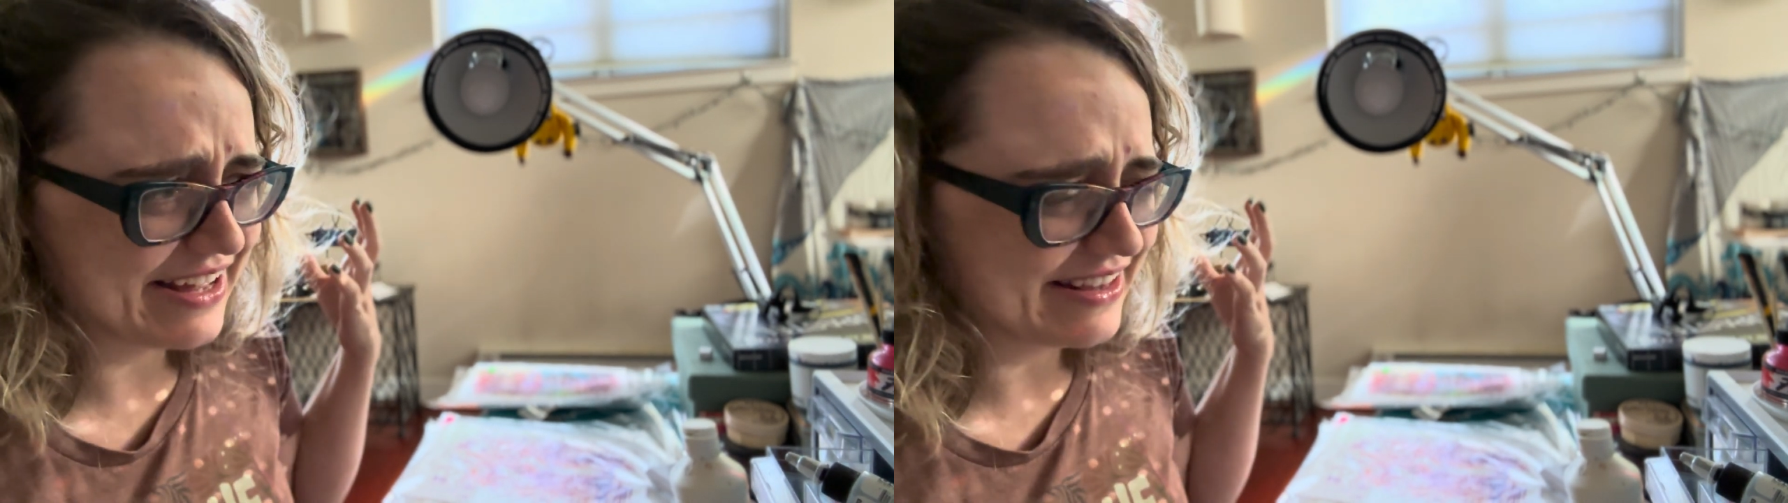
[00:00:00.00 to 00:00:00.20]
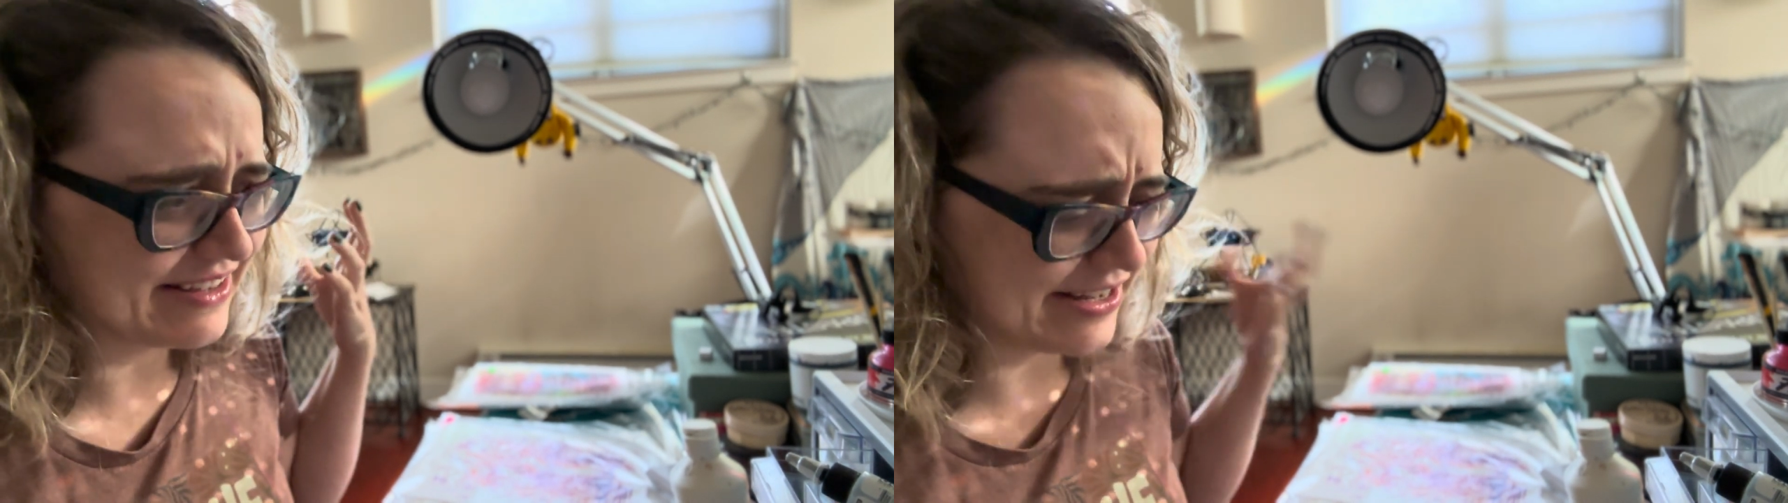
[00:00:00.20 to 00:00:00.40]

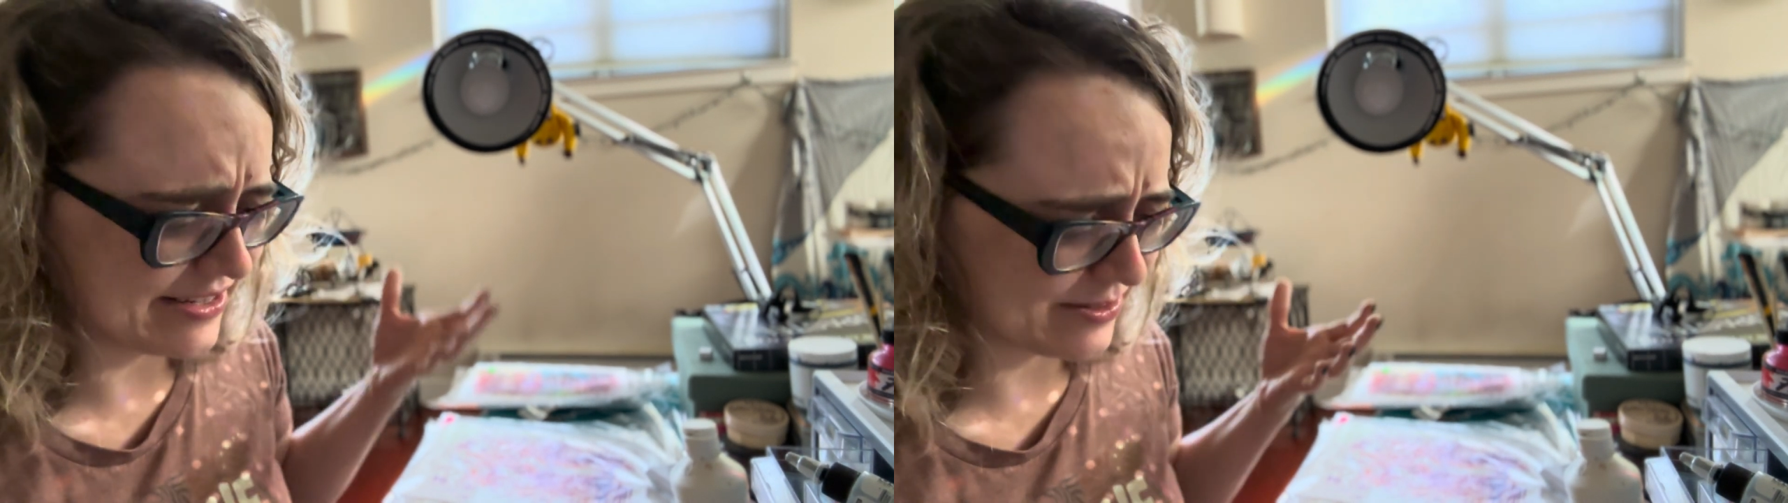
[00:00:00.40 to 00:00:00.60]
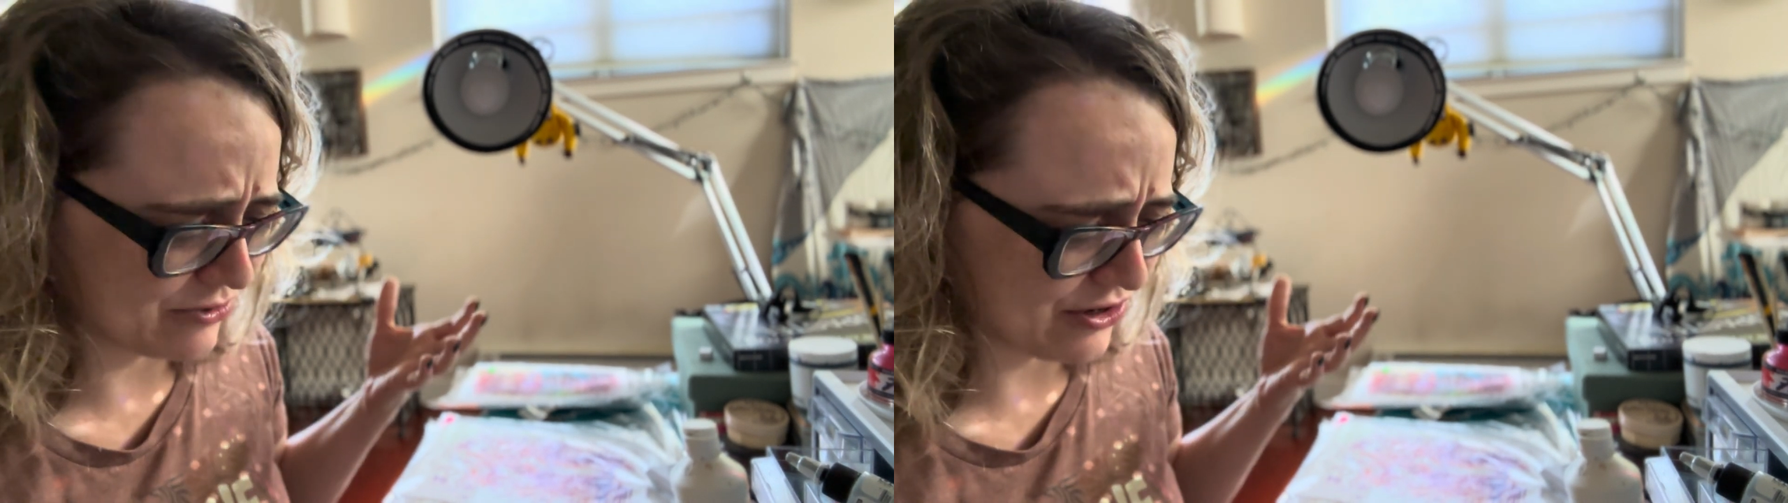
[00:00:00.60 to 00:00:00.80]

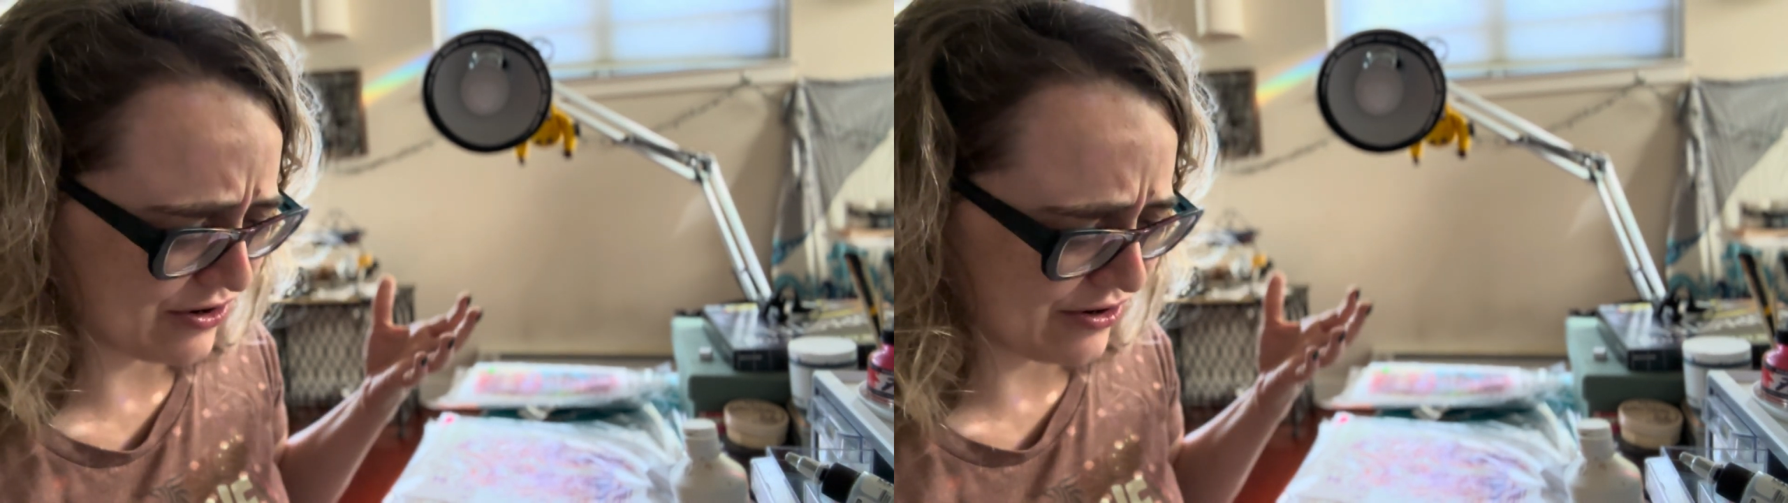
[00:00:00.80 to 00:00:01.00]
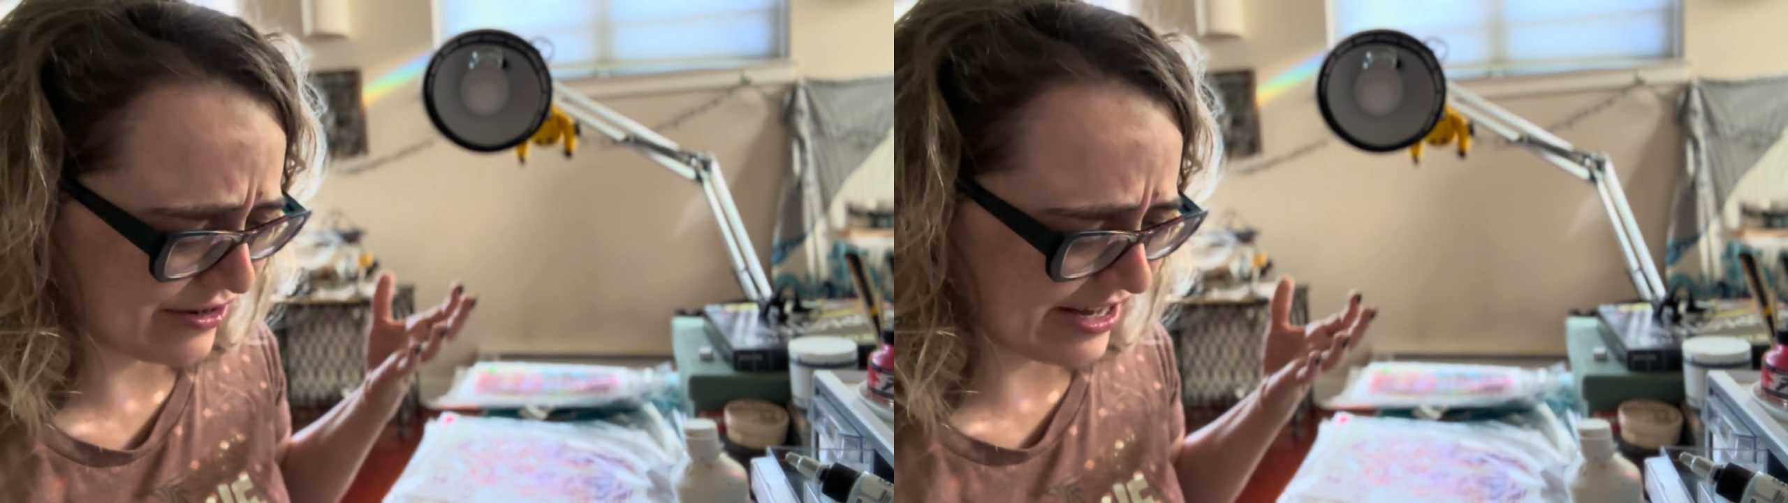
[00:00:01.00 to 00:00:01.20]
these
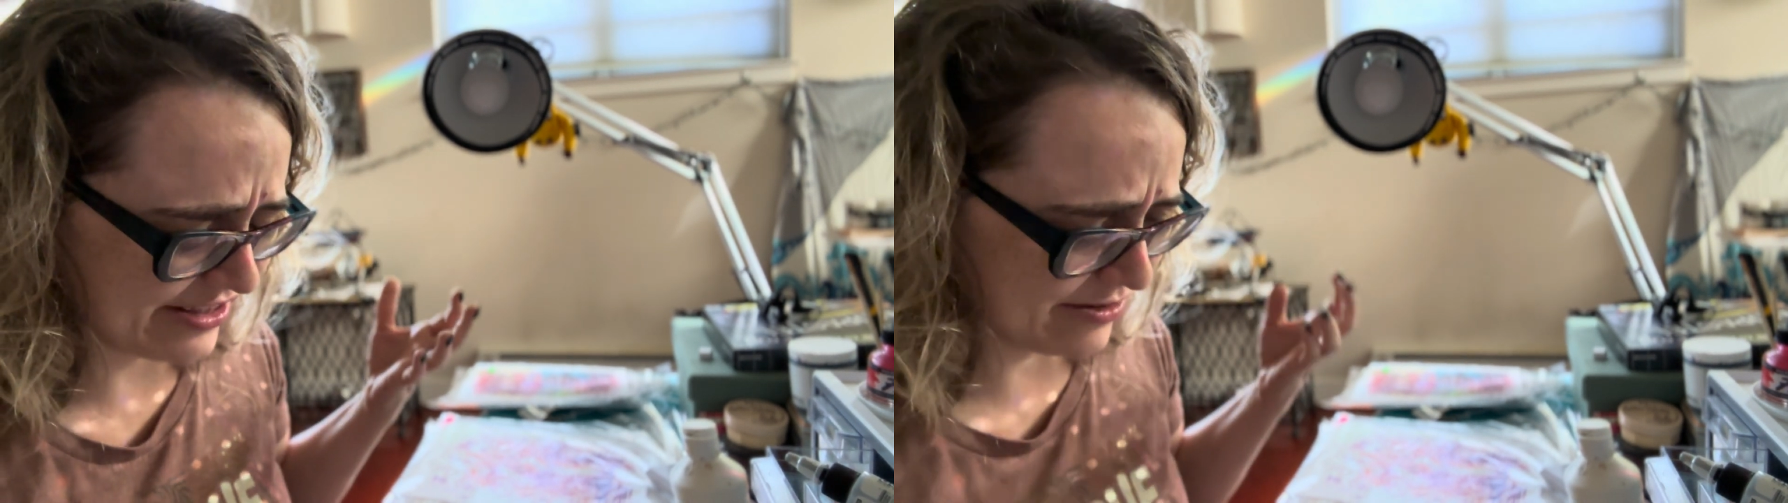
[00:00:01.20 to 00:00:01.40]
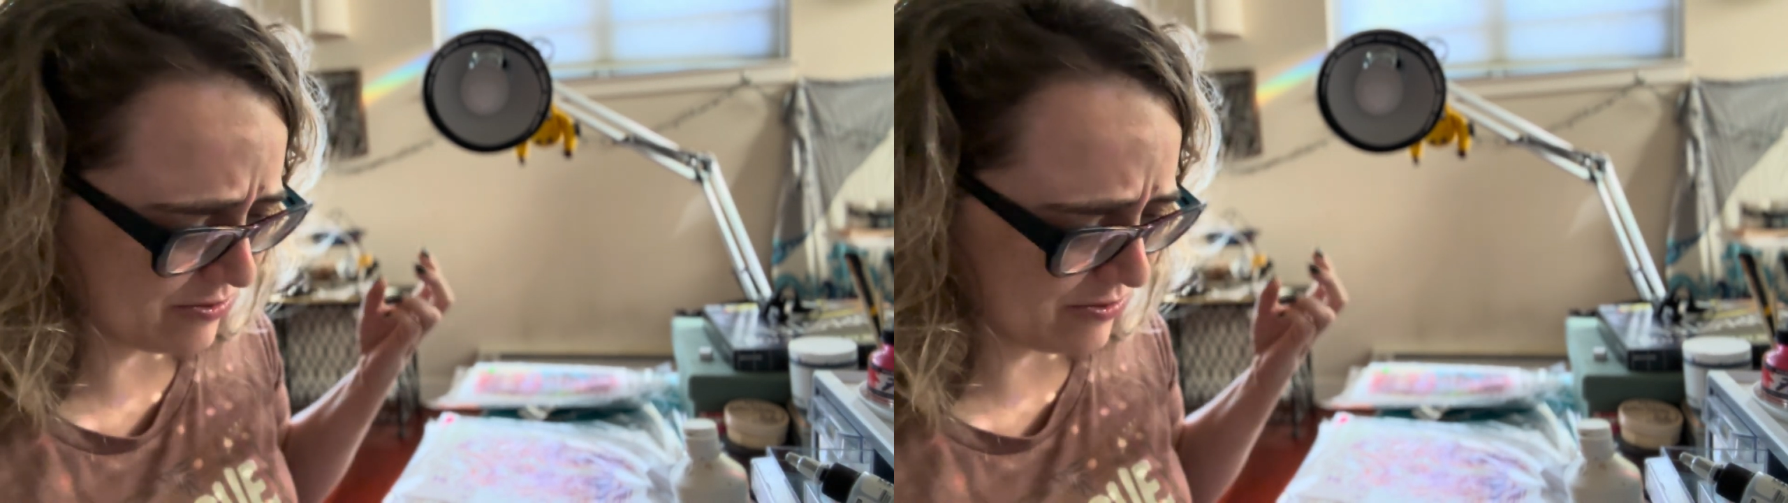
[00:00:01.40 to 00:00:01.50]
were like the